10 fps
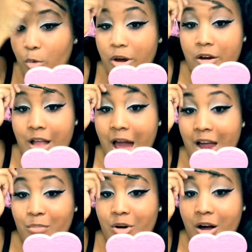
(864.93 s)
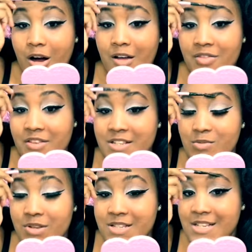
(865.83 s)
a weird eyebrow. This
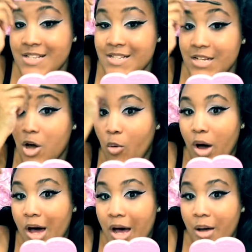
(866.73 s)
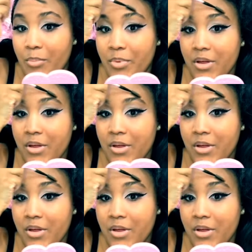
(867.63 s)
one tends to go up,